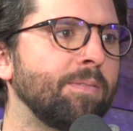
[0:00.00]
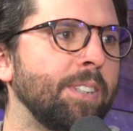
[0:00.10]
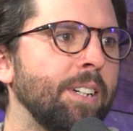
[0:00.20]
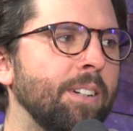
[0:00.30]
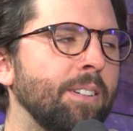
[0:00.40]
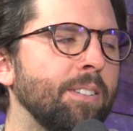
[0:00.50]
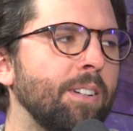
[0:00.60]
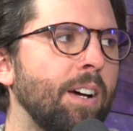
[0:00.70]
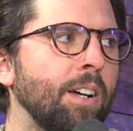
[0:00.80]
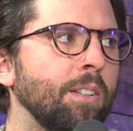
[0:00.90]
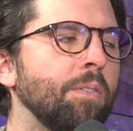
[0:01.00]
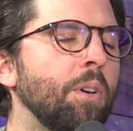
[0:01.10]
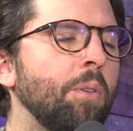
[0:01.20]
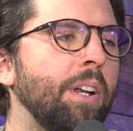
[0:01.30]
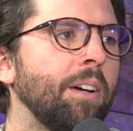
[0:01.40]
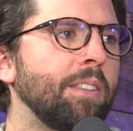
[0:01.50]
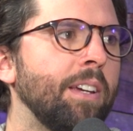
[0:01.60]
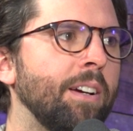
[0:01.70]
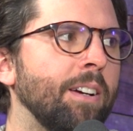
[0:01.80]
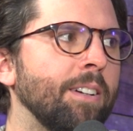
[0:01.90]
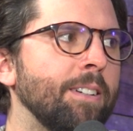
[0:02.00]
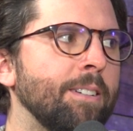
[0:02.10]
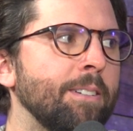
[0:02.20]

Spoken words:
Yeah. I love going out there.